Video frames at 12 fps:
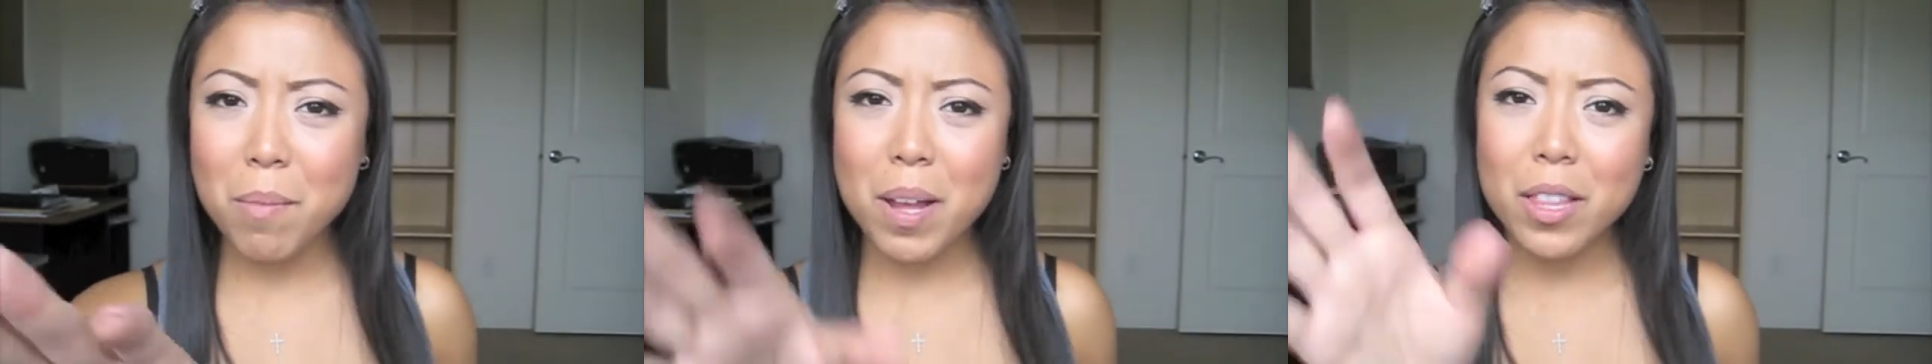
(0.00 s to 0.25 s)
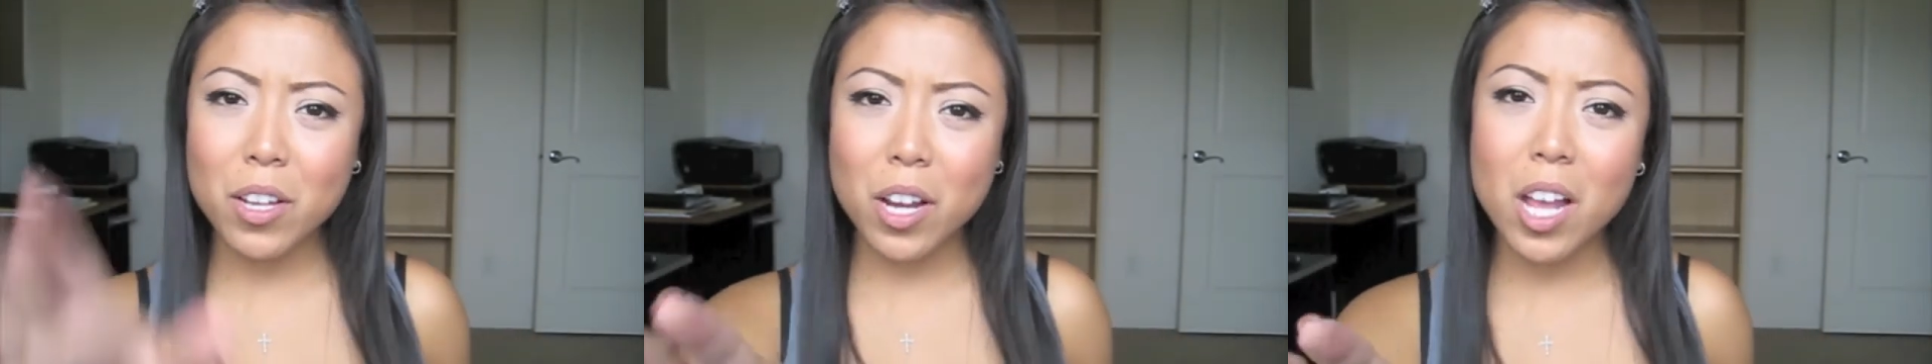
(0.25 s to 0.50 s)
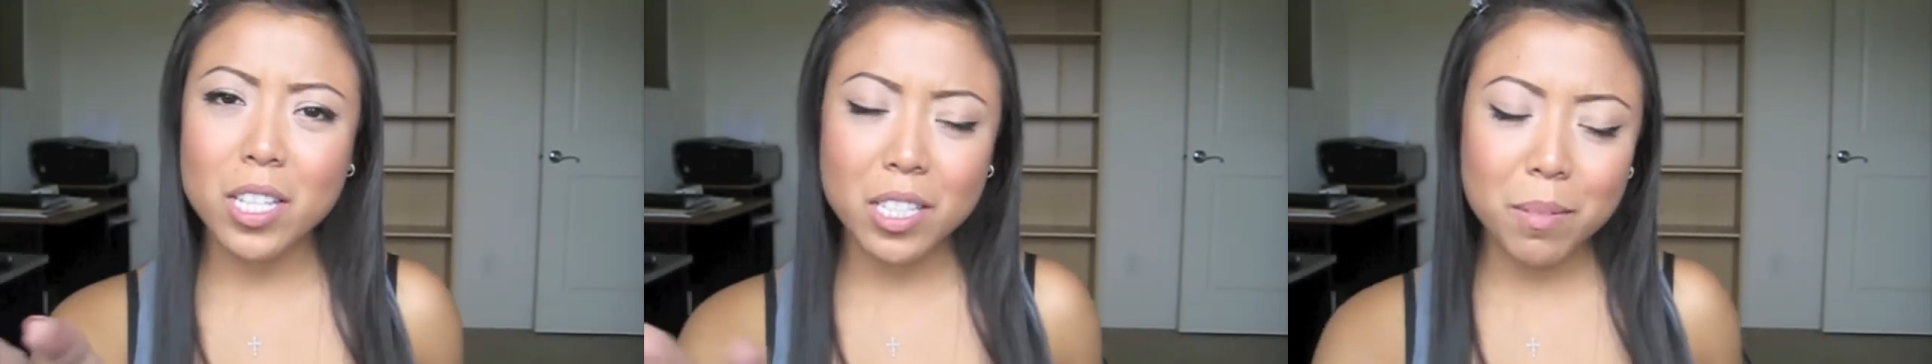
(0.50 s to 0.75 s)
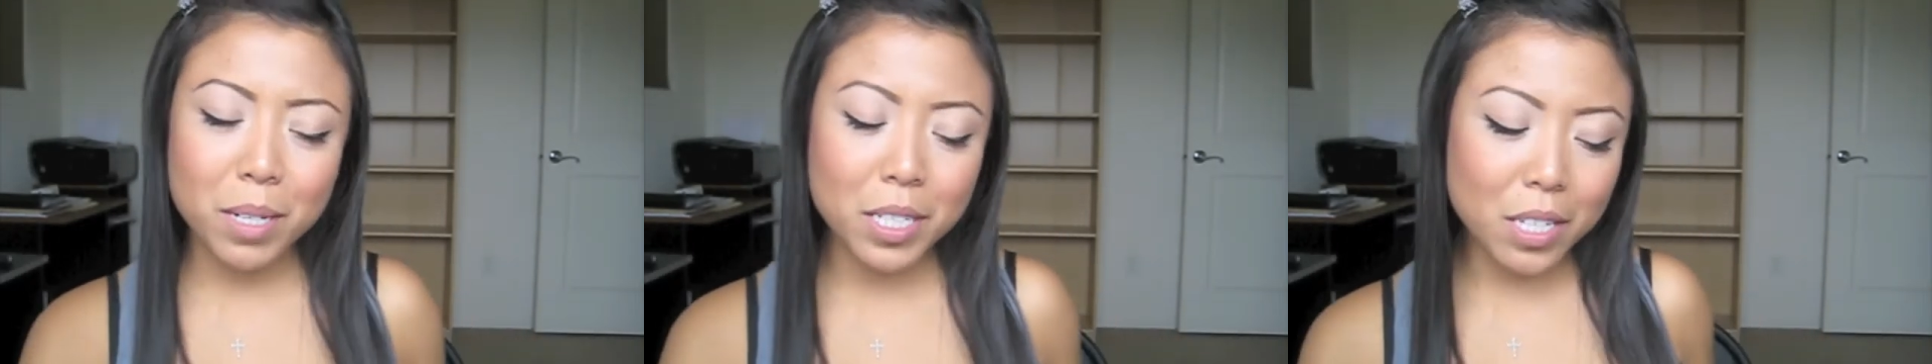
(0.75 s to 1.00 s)
about their
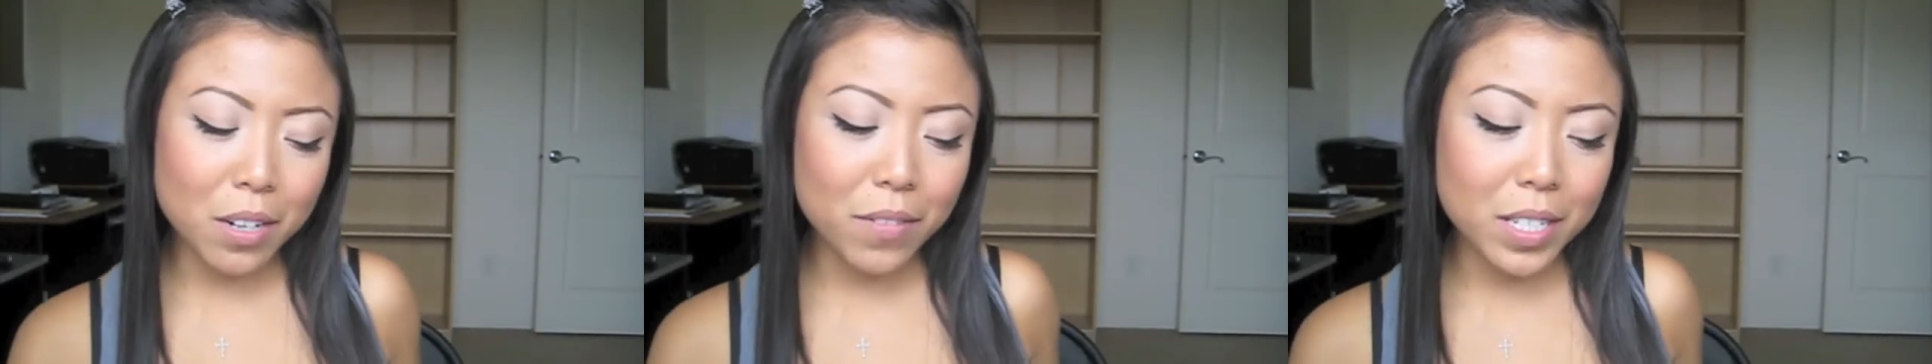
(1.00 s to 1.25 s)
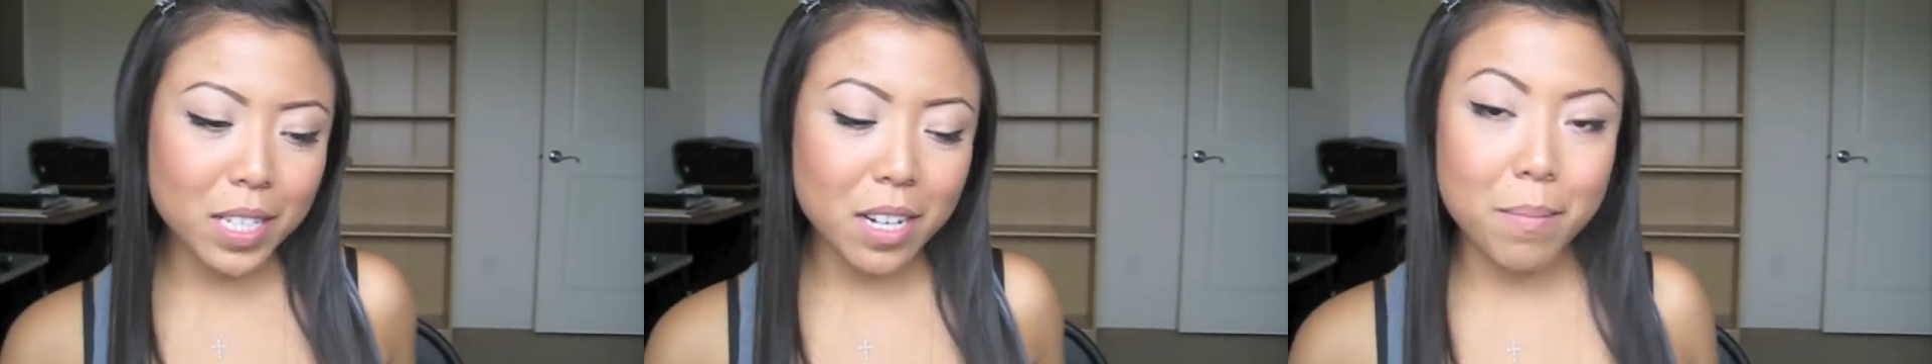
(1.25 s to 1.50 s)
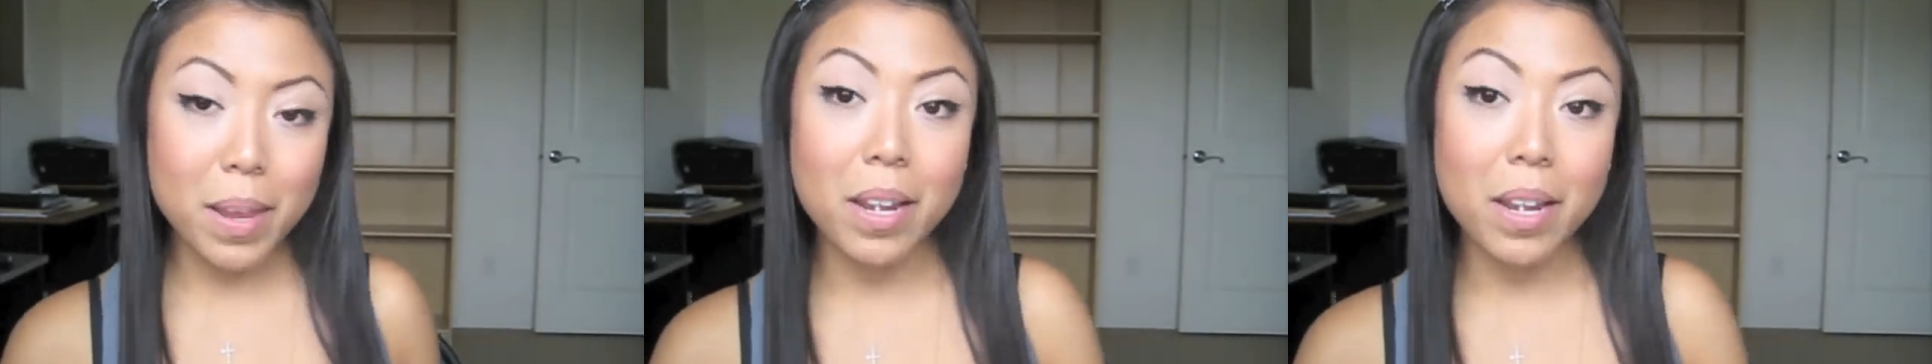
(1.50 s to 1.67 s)
customer service in a bit.